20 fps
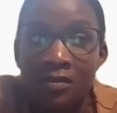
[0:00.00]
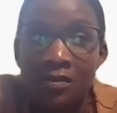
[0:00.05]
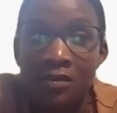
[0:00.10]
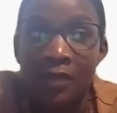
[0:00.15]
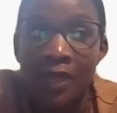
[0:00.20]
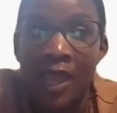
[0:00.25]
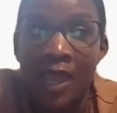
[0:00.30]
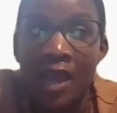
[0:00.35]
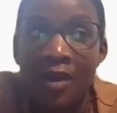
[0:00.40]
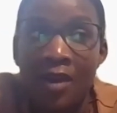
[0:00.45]

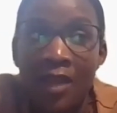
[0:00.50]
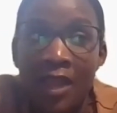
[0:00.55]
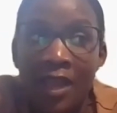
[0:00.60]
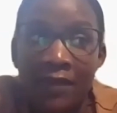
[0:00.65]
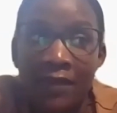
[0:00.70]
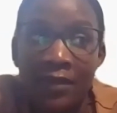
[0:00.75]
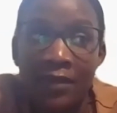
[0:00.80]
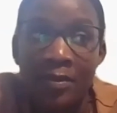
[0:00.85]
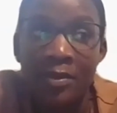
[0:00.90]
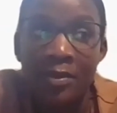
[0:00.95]

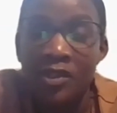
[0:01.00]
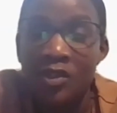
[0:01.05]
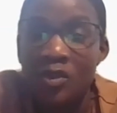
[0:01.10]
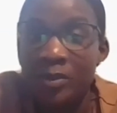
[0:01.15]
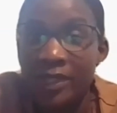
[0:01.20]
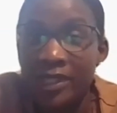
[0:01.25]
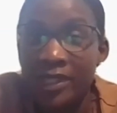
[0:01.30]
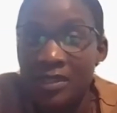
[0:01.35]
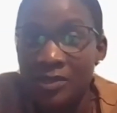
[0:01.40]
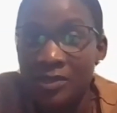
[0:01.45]
have the menu
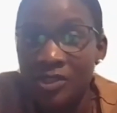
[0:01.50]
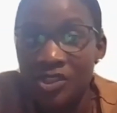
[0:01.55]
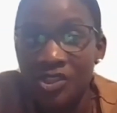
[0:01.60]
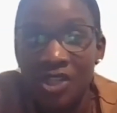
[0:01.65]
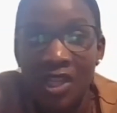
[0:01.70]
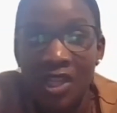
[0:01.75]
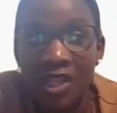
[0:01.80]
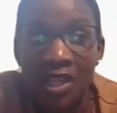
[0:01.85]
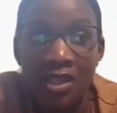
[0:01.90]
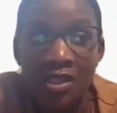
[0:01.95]
placements
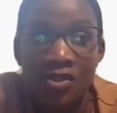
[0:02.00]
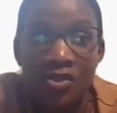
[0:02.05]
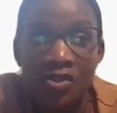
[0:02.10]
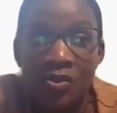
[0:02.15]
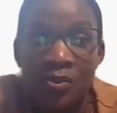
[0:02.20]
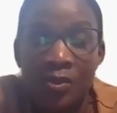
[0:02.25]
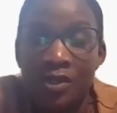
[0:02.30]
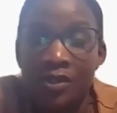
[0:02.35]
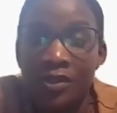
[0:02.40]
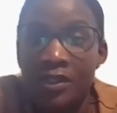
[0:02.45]
changed,
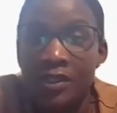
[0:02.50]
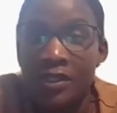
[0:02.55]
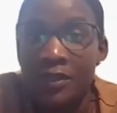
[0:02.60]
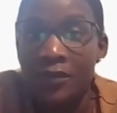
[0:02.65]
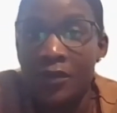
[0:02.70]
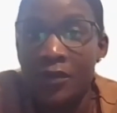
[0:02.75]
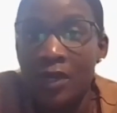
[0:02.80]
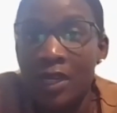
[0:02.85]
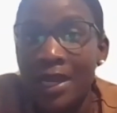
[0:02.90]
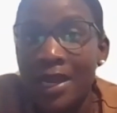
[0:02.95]
what are the
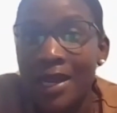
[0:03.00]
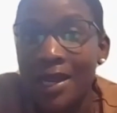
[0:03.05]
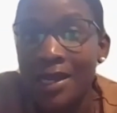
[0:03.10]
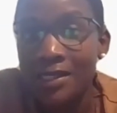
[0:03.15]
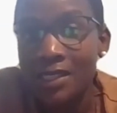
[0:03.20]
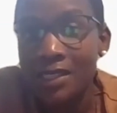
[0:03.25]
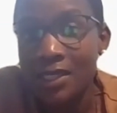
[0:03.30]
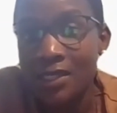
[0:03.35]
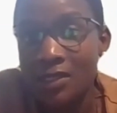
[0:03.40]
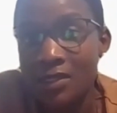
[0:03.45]
different
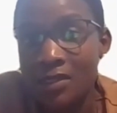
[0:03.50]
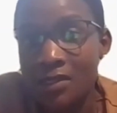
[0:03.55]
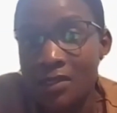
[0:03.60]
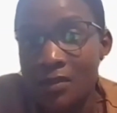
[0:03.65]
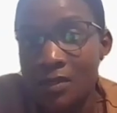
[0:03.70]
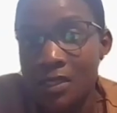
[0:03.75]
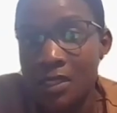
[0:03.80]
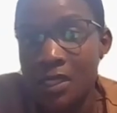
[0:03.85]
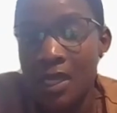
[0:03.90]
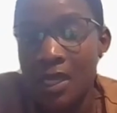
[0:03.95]

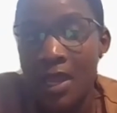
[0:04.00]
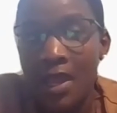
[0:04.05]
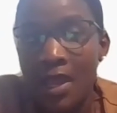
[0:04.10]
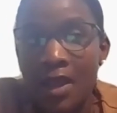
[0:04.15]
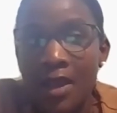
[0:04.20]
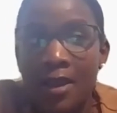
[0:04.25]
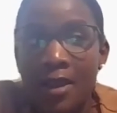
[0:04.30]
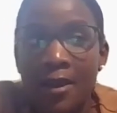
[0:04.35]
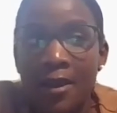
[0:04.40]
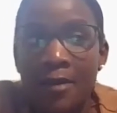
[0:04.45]
cocktails.
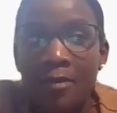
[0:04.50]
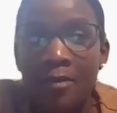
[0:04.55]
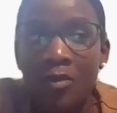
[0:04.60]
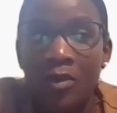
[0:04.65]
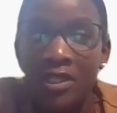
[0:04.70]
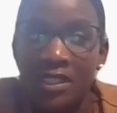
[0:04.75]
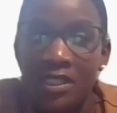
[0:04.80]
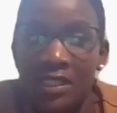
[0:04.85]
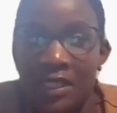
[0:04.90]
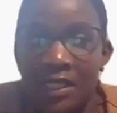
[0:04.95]

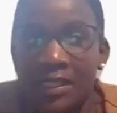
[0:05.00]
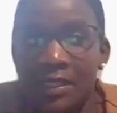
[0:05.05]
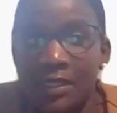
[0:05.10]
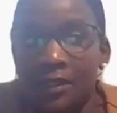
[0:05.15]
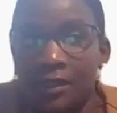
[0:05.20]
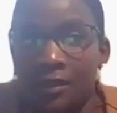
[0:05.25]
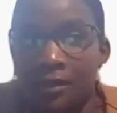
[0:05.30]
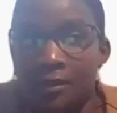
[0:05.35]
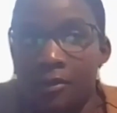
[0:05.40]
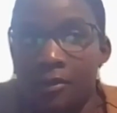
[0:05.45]
Once I
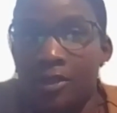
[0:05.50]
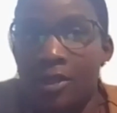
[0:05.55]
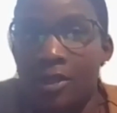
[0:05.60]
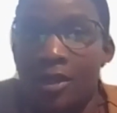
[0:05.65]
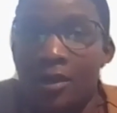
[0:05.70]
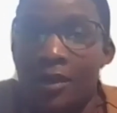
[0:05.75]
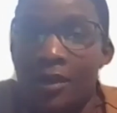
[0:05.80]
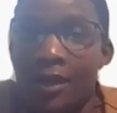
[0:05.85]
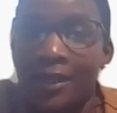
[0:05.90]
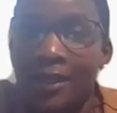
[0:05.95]

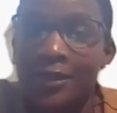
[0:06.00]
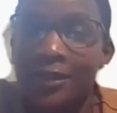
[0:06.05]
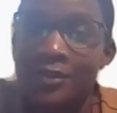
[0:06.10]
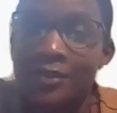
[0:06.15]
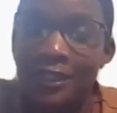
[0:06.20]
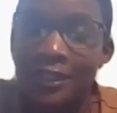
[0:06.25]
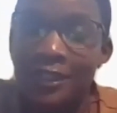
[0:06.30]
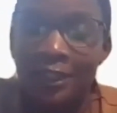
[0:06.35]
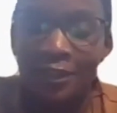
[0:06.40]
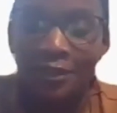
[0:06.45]

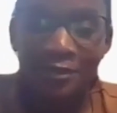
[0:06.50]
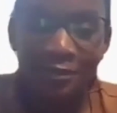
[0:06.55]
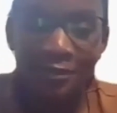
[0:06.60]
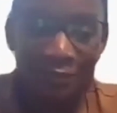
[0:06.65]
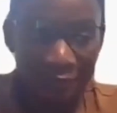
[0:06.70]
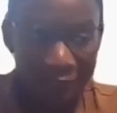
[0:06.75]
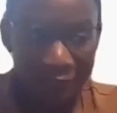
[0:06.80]
usually don't